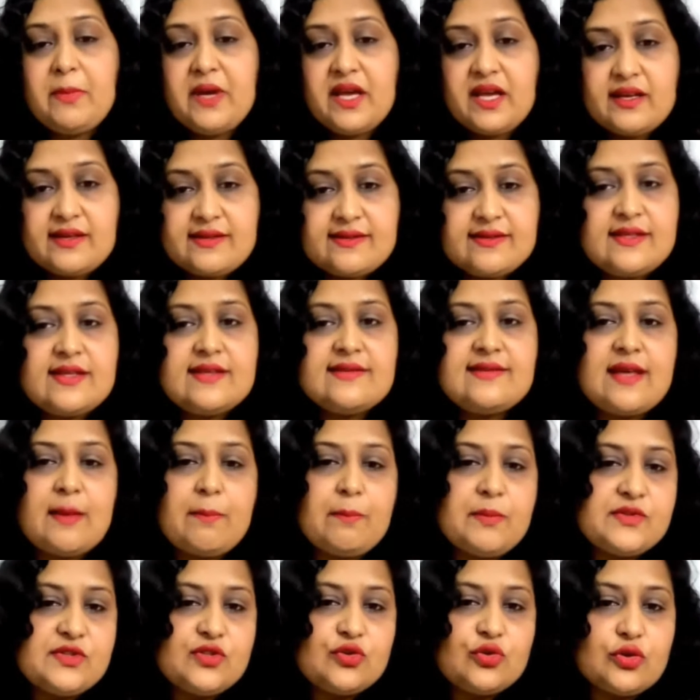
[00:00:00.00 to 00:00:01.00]
because this
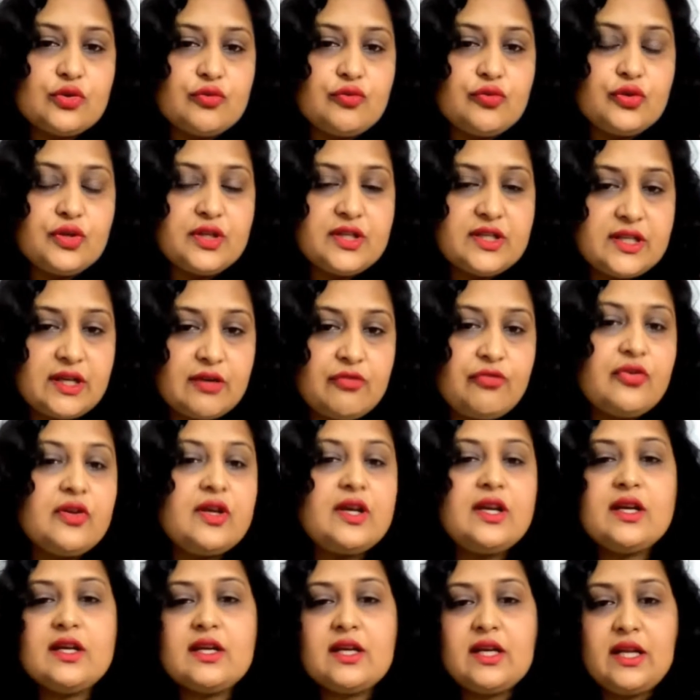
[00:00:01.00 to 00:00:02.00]
episode would
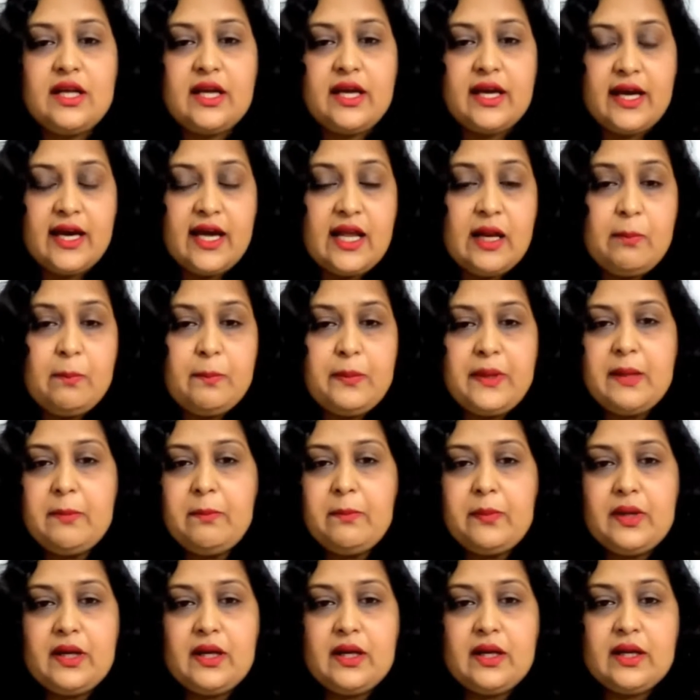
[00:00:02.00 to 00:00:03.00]
definitely help
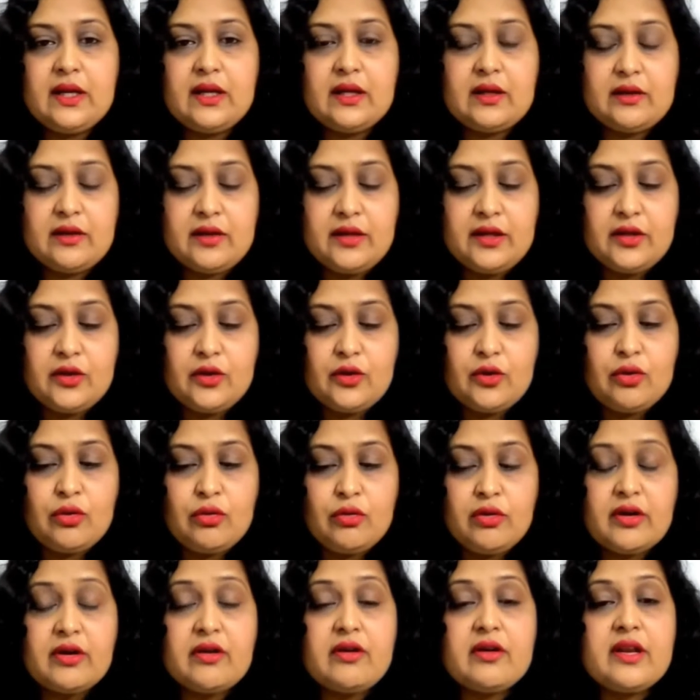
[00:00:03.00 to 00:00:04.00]
people you
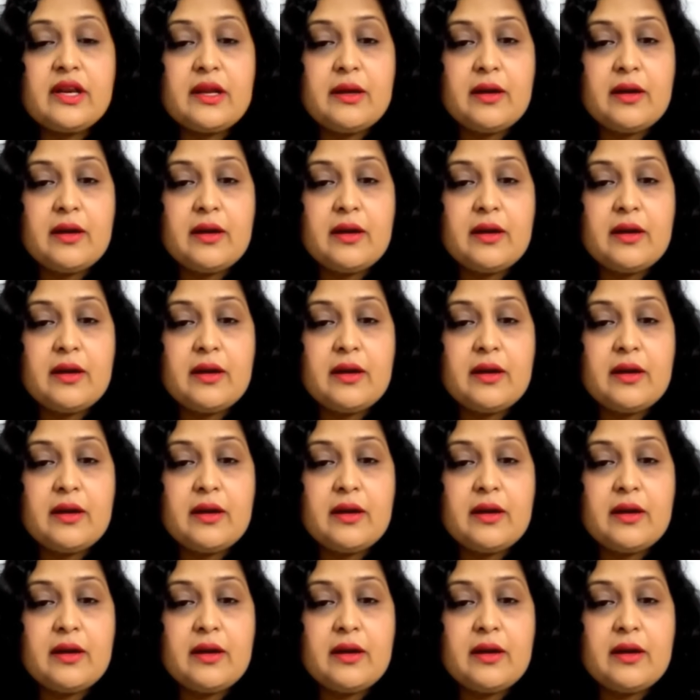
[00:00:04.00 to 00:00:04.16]
know